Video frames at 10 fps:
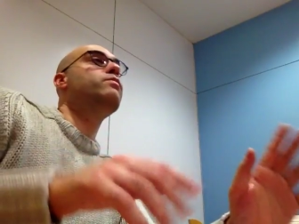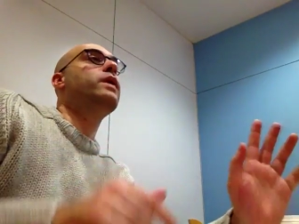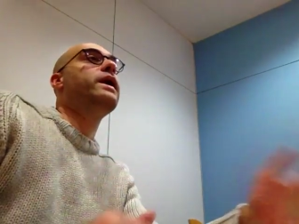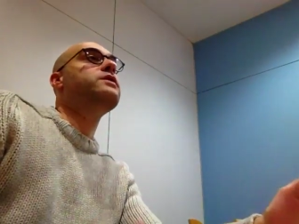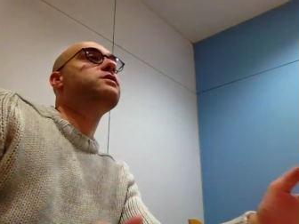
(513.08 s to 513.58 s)
ah.
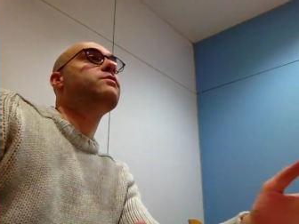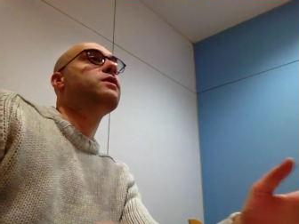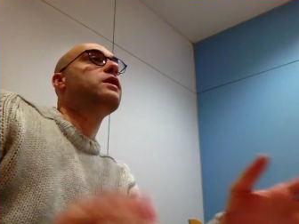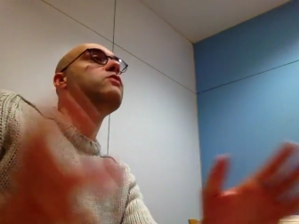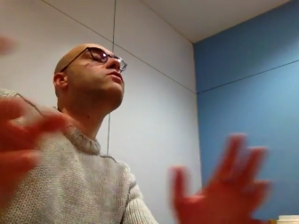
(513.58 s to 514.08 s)
buy
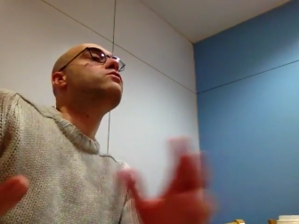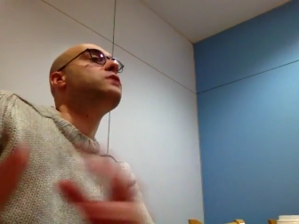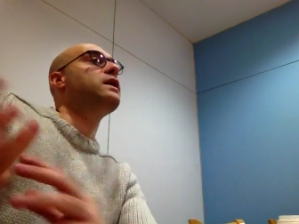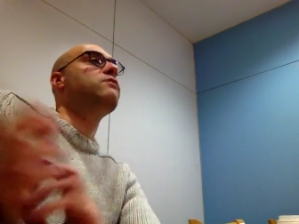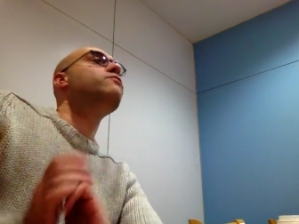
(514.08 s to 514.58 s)
something and you
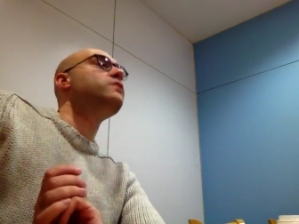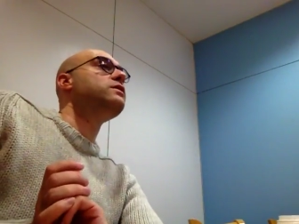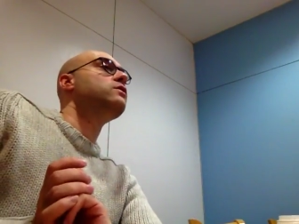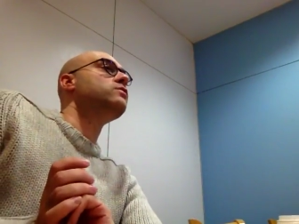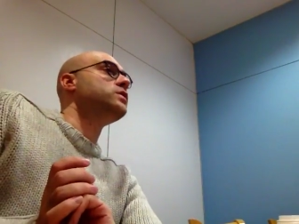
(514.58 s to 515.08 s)
could get a free
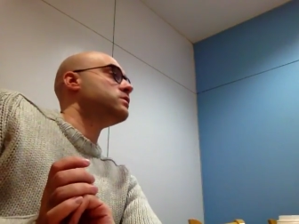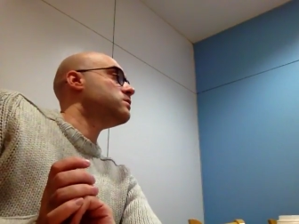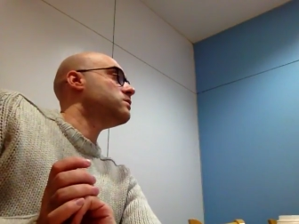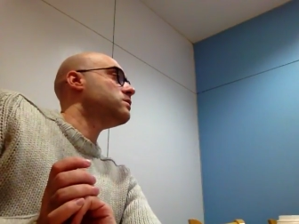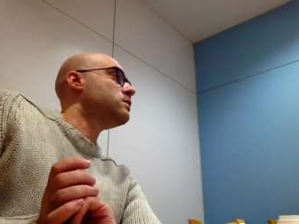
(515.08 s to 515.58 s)
donut. Yeah,
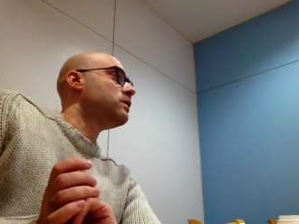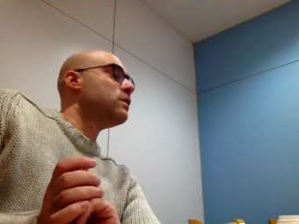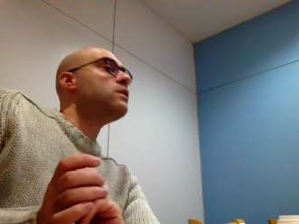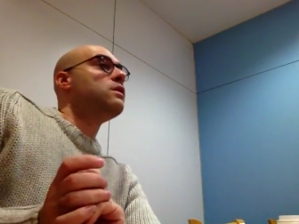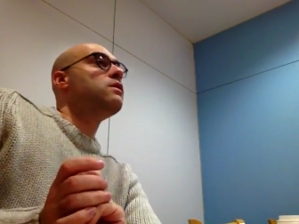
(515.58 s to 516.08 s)
one,
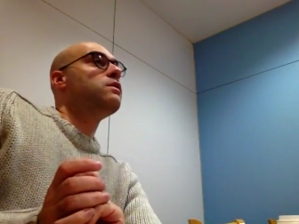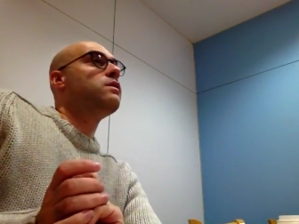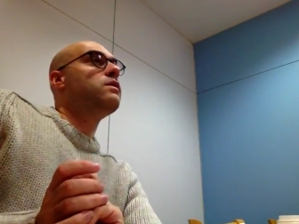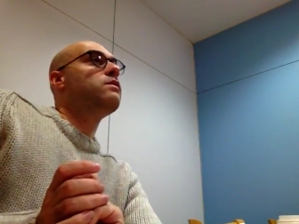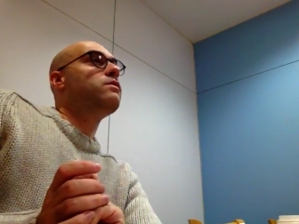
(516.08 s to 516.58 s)
one or
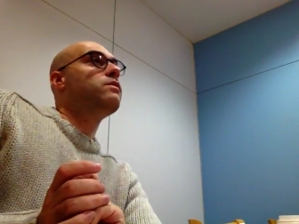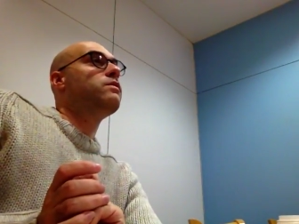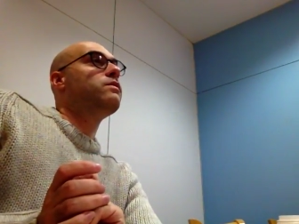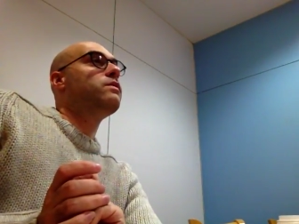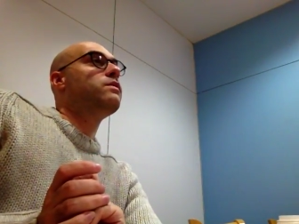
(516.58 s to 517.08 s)
two
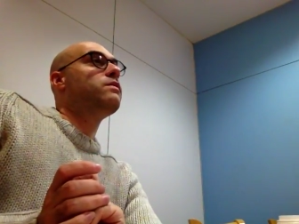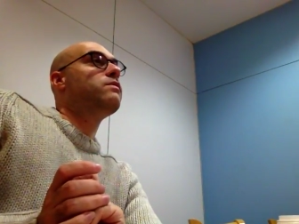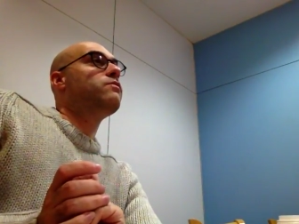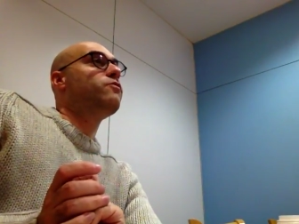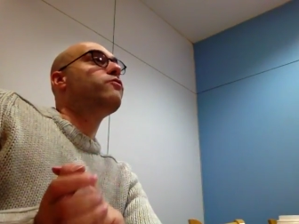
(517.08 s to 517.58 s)
donuts.
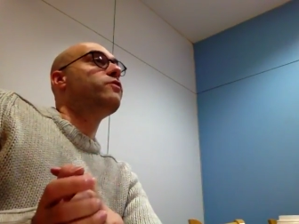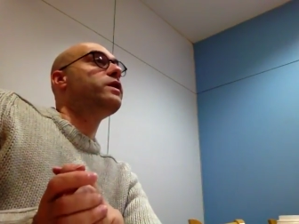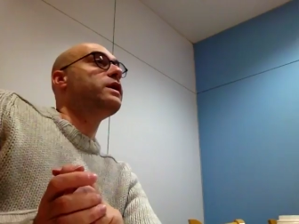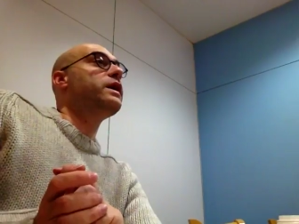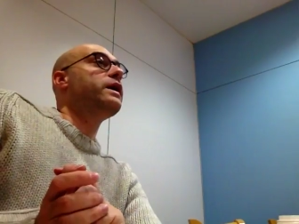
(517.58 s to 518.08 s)
For
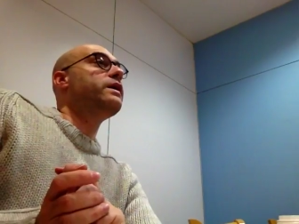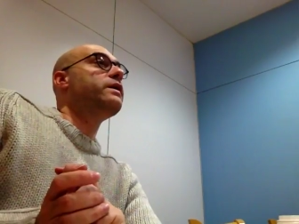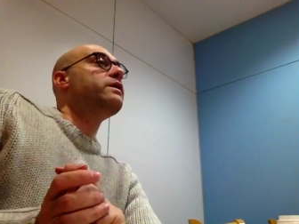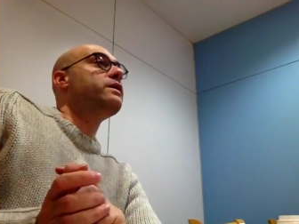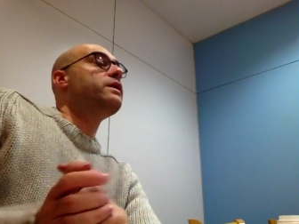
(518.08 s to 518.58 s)
free, yeah. yeah for
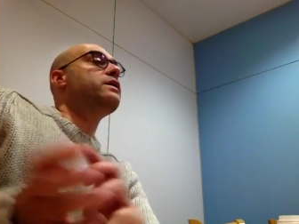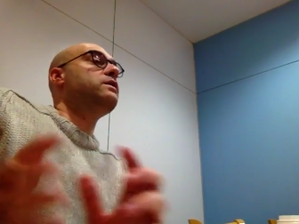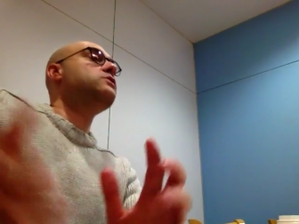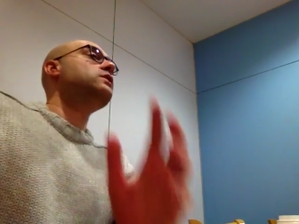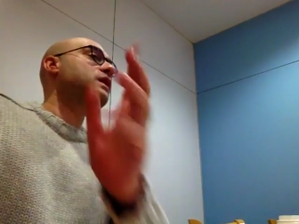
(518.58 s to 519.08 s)
free, yeah. yeah. that's